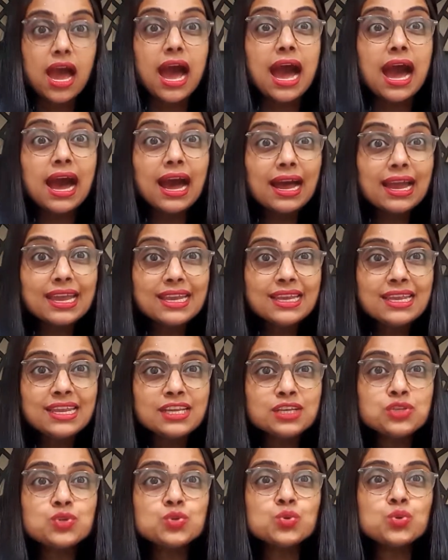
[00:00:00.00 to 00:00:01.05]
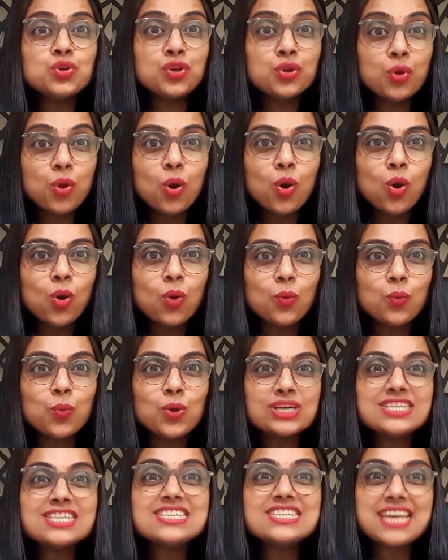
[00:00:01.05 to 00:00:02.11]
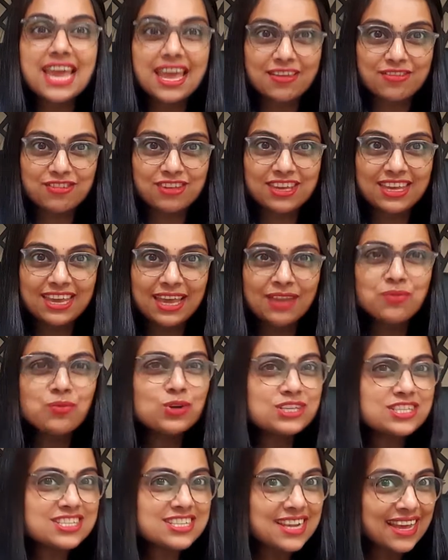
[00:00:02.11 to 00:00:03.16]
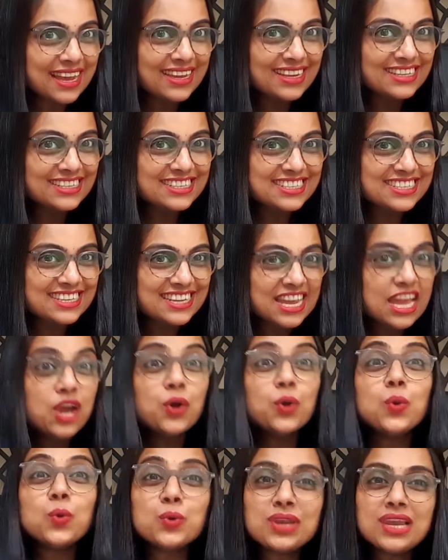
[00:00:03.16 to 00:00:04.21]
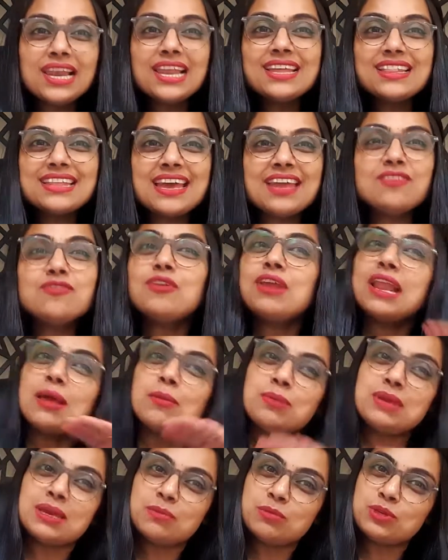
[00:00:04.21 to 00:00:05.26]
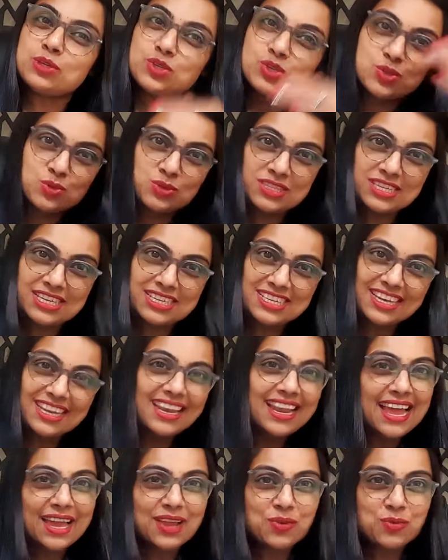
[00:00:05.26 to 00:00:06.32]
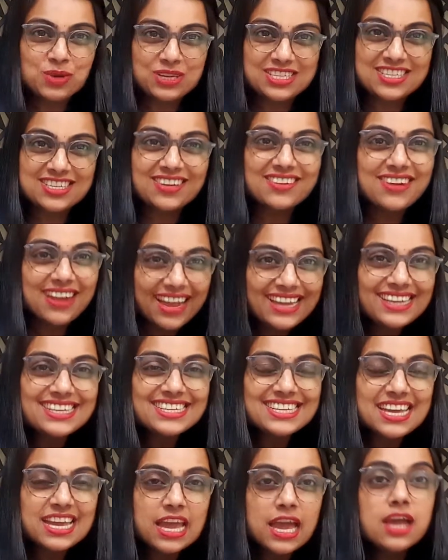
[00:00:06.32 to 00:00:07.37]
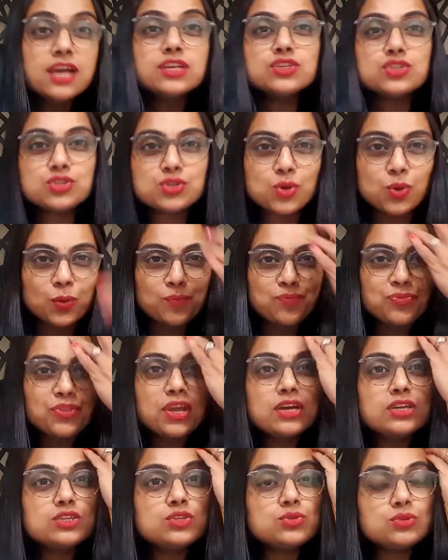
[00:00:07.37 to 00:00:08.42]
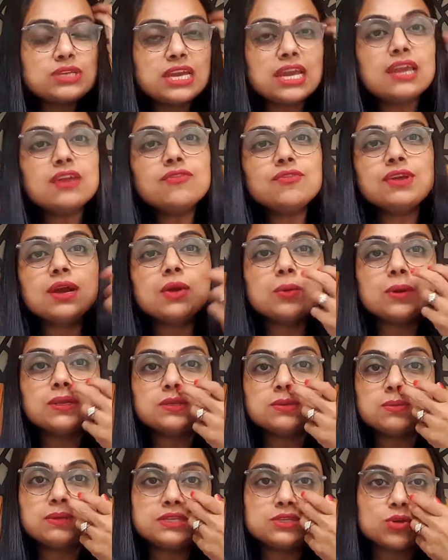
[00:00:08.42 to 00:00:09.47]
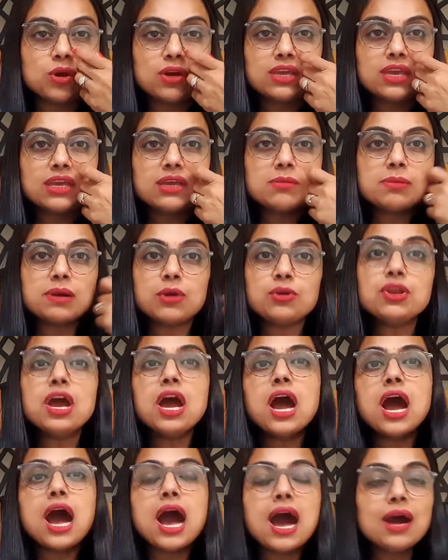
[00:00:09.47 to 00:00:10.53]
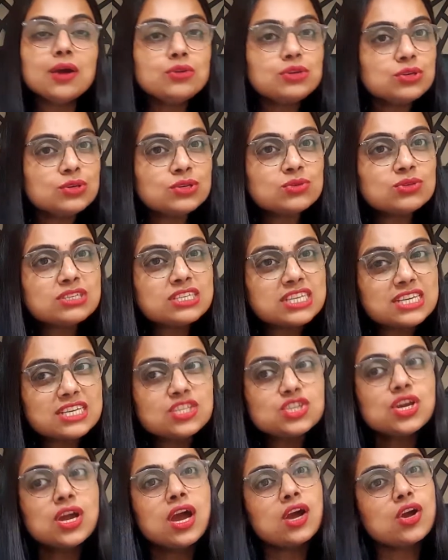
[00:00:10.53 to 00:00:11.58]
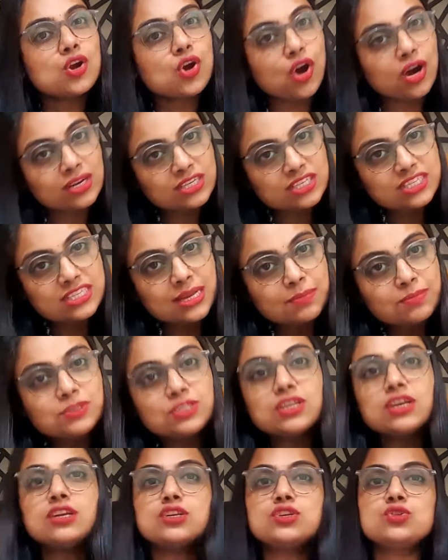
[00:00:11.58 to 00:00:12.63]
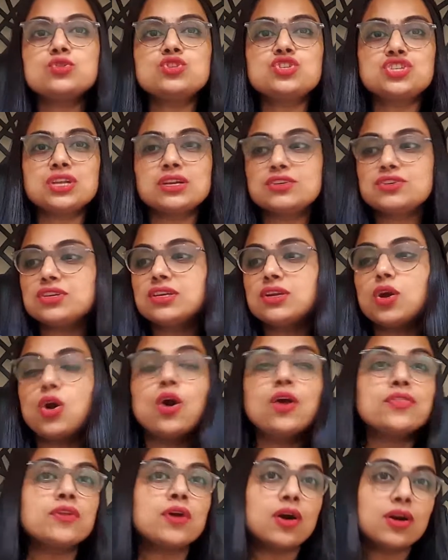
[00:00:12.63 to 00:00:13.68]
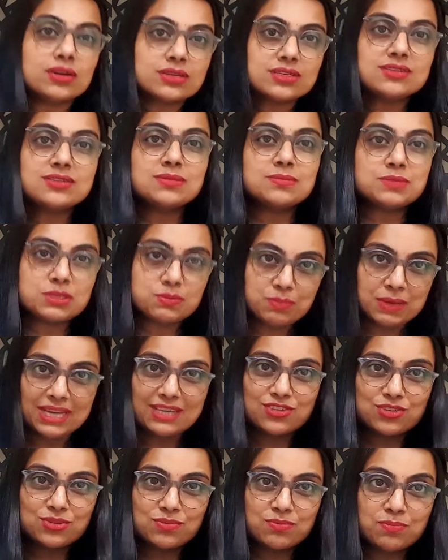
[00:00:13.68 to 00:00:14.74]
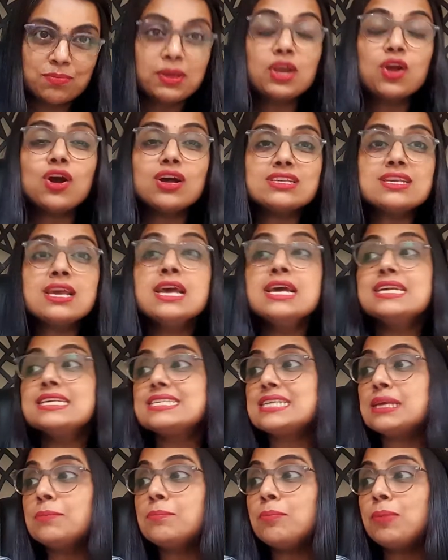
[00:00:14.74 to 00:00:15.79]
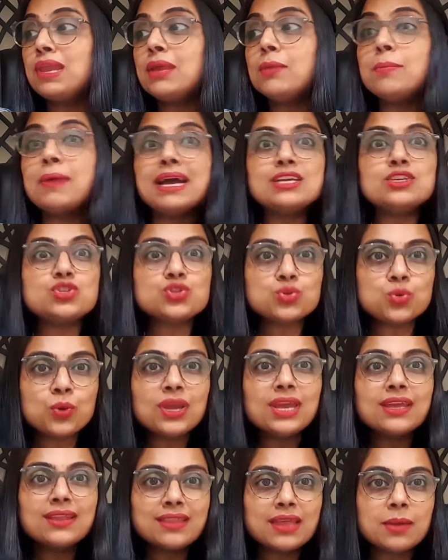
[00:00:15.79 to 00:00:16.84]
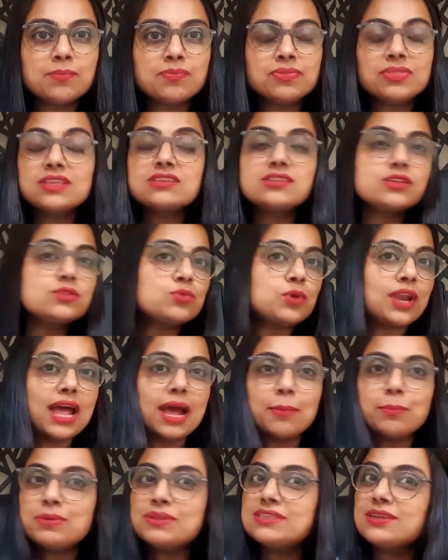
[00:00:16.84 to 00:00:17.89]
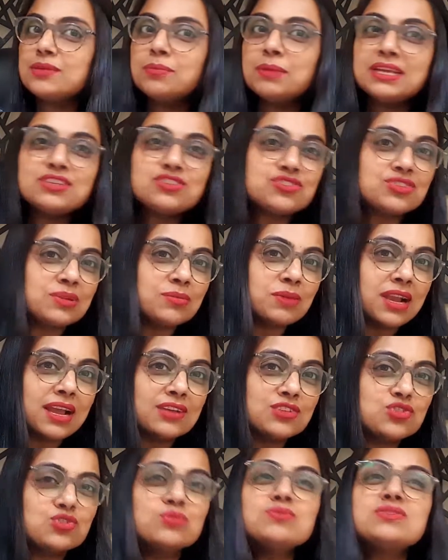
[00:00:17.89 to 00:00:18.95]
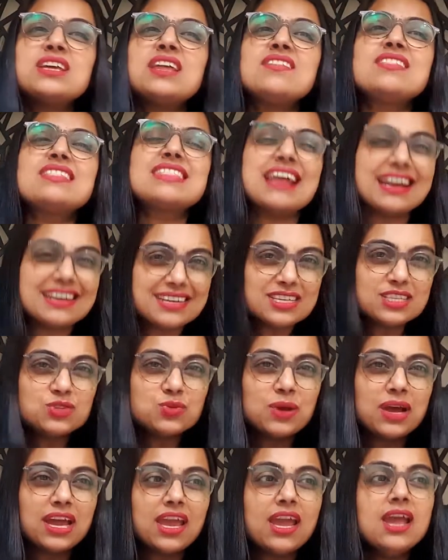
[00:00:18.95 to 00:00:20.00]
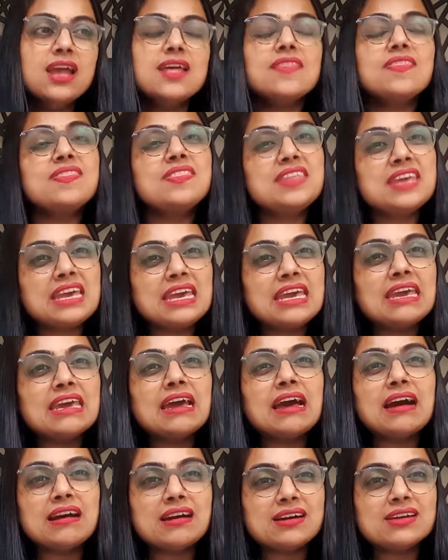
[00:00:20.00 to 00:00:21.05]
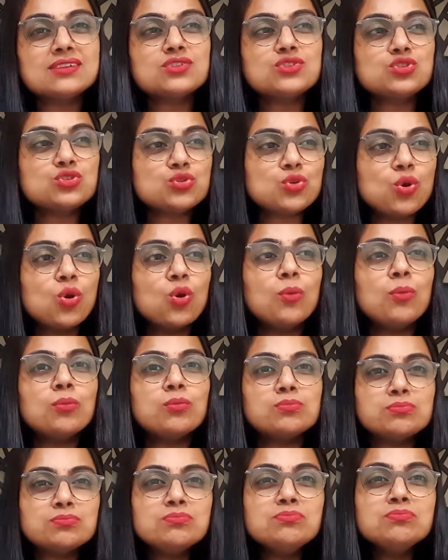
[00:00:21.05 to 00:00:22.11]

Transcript: I need to know what is heavy and what is light. Only then will I be able to use it in language, right? So today we are going to be talking about how do you teach concepts to children on the autism spectrum, because simply by showing them, this is what happens in mainstream classrooms, and that is why they are so,